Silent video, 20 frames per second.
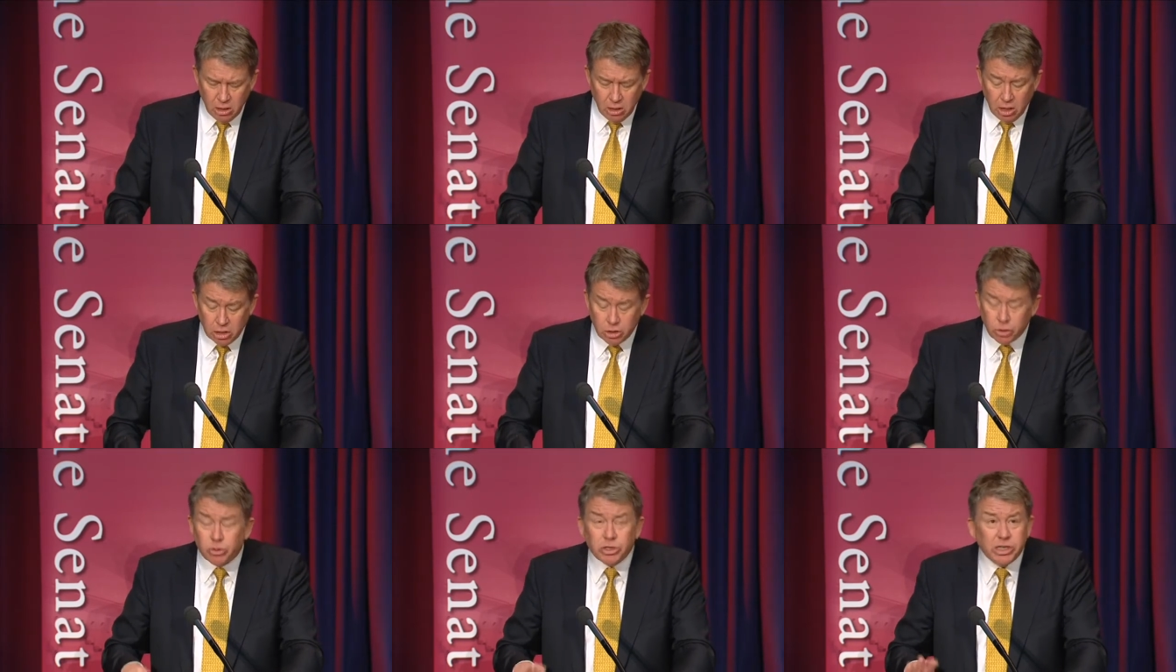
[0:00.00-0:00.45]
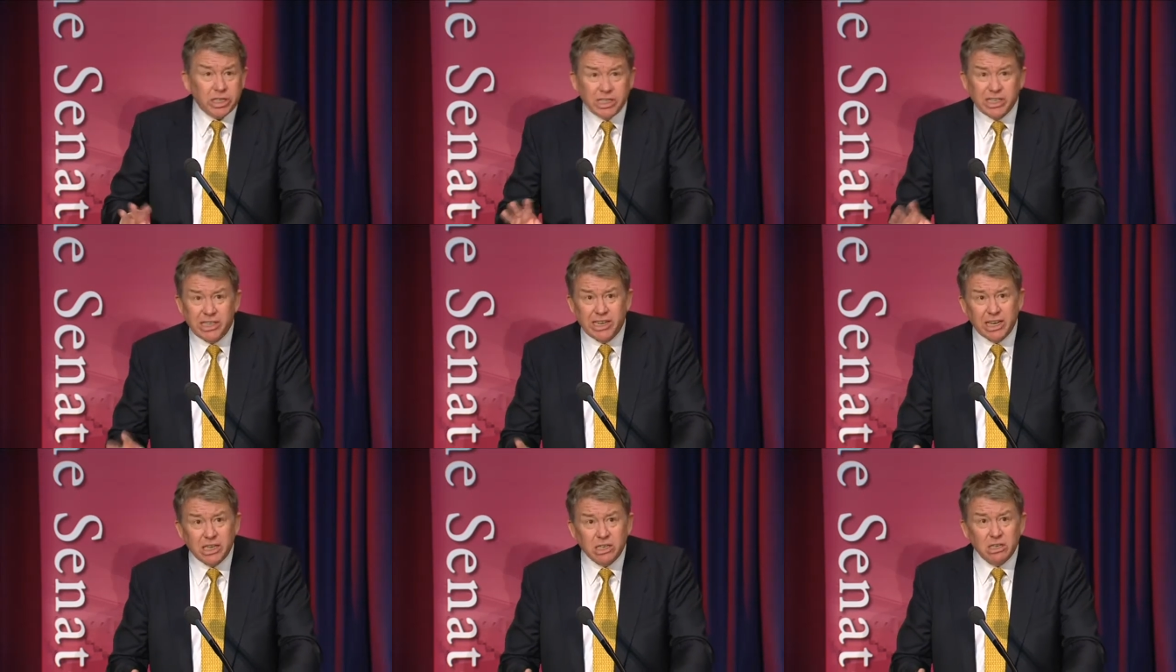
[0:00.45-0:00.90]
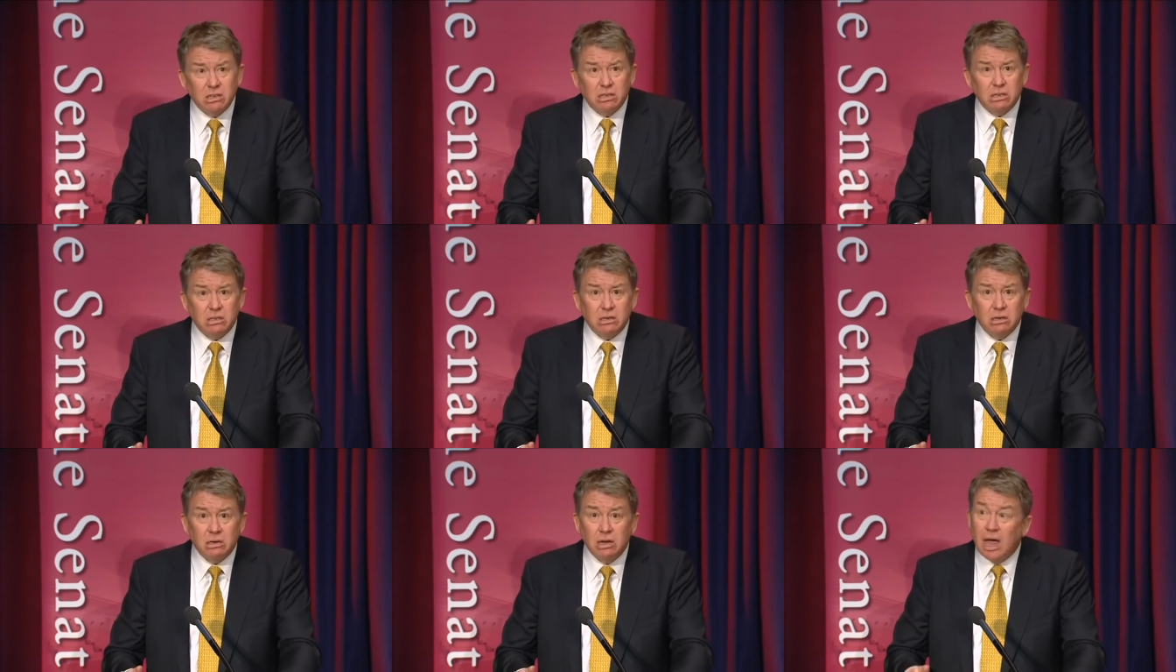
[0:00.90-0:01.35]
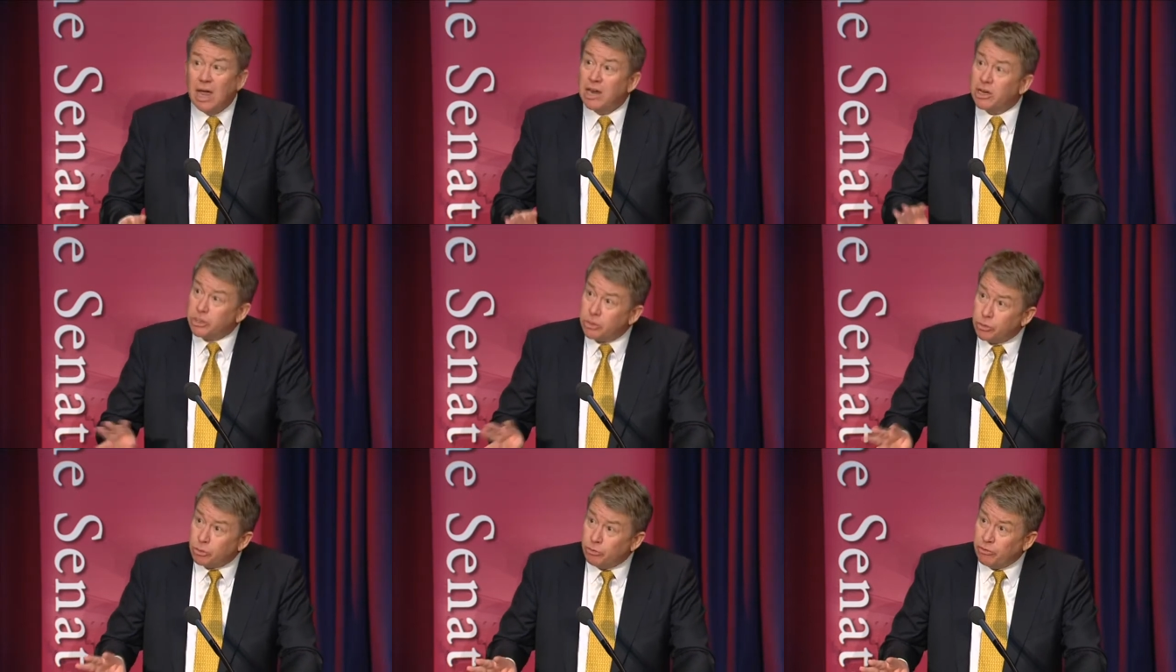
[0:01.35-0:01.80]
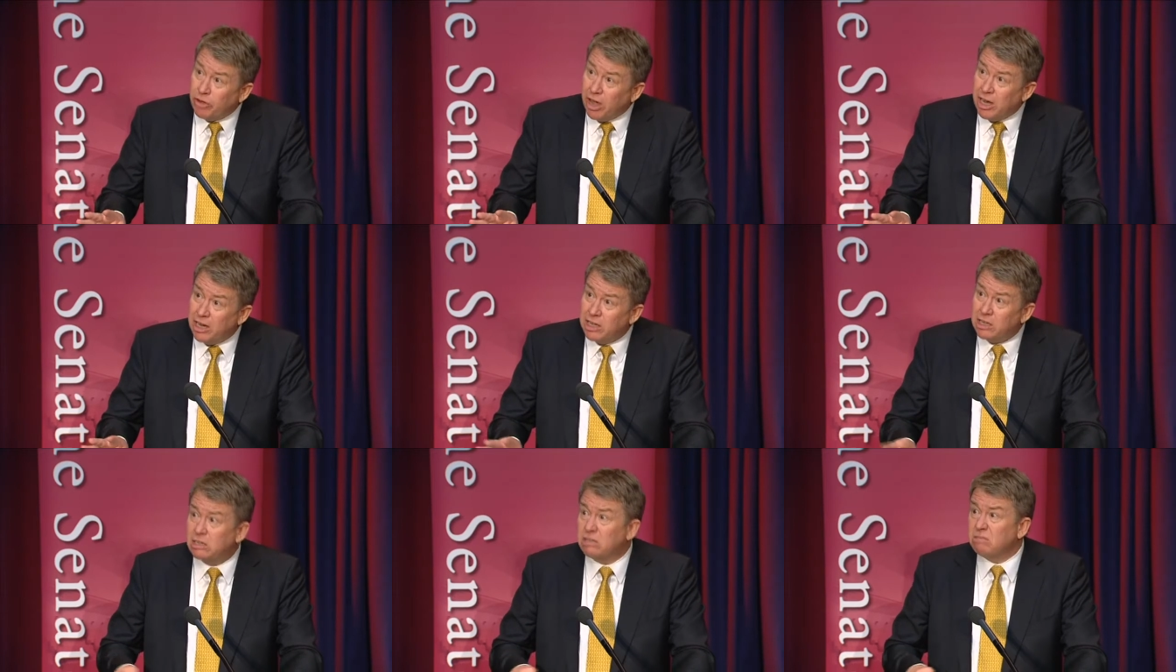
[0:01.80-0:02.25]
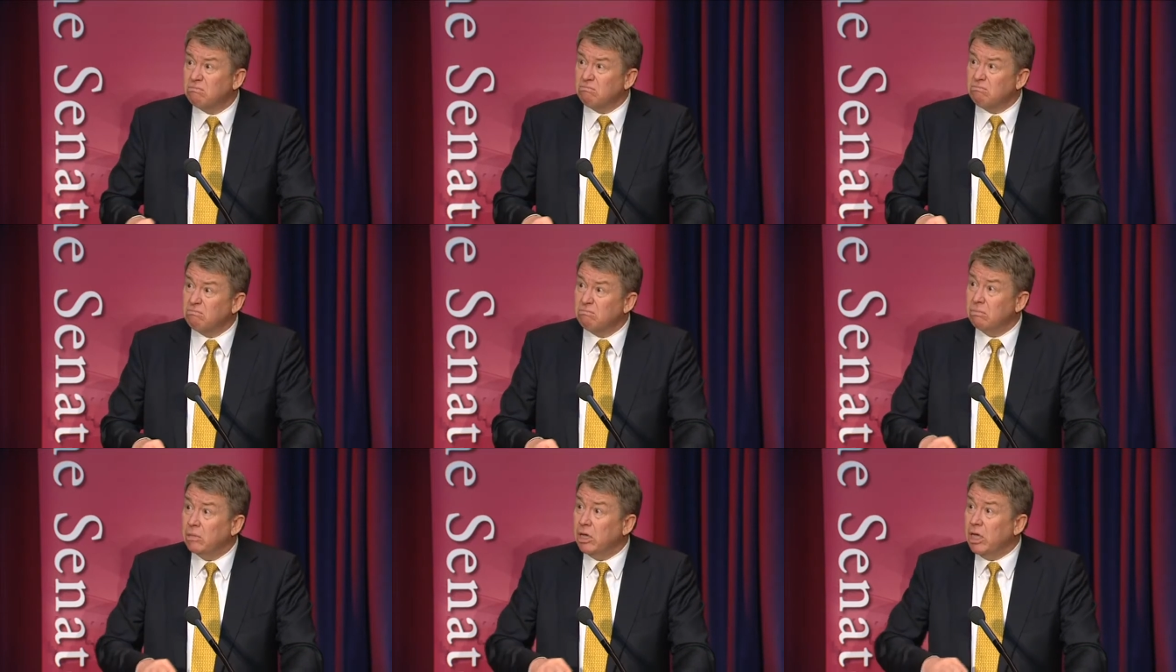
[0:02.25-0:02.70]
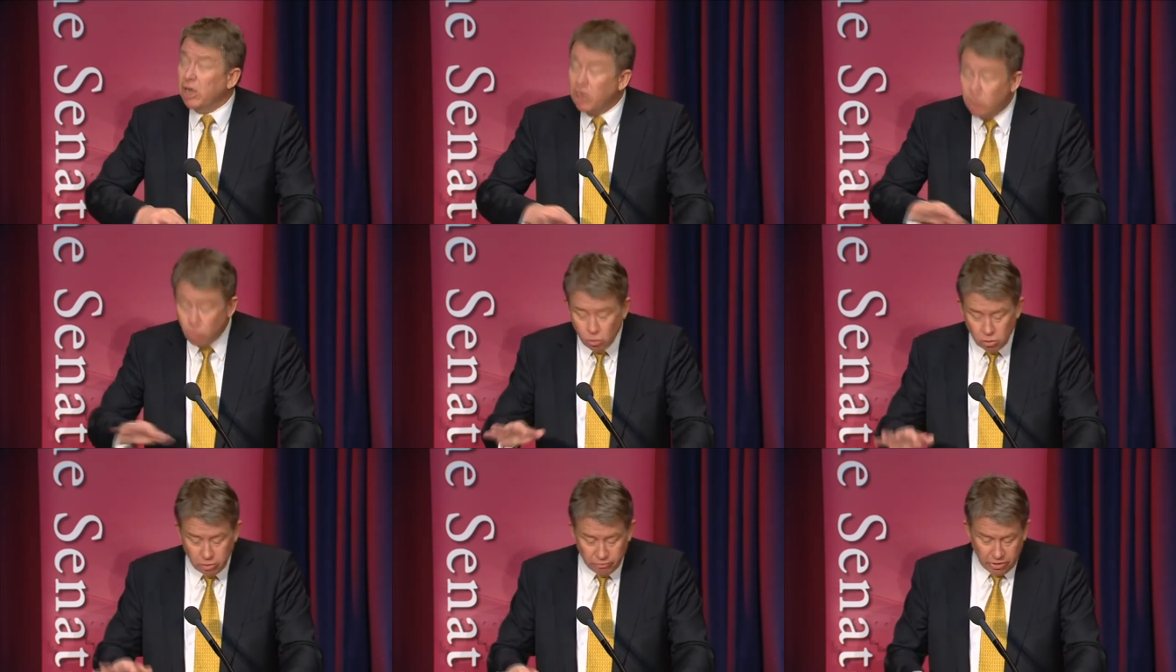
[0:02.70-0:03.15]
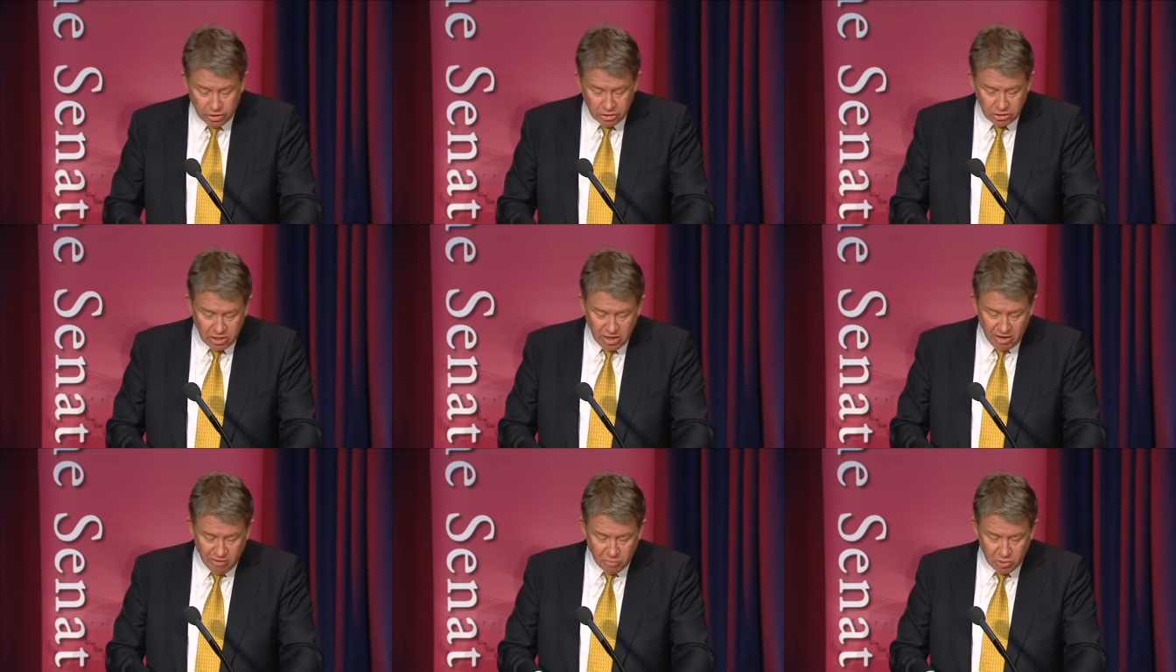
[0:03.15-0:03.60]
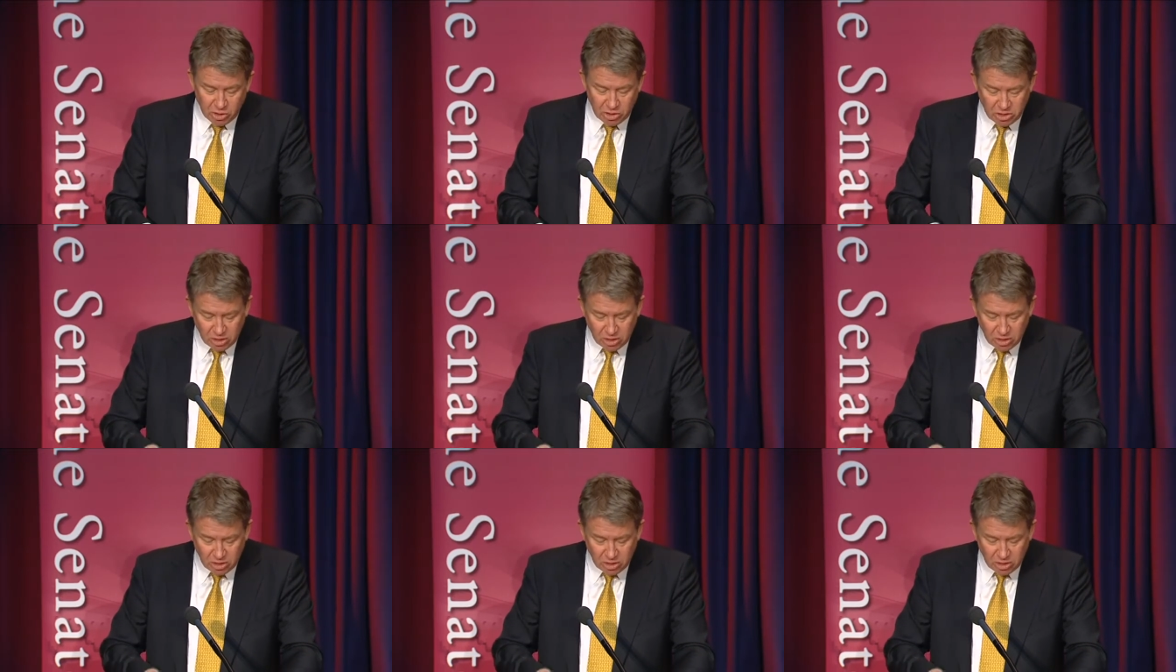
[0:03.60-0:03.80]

I saw successes and I saw failings in all of those governments.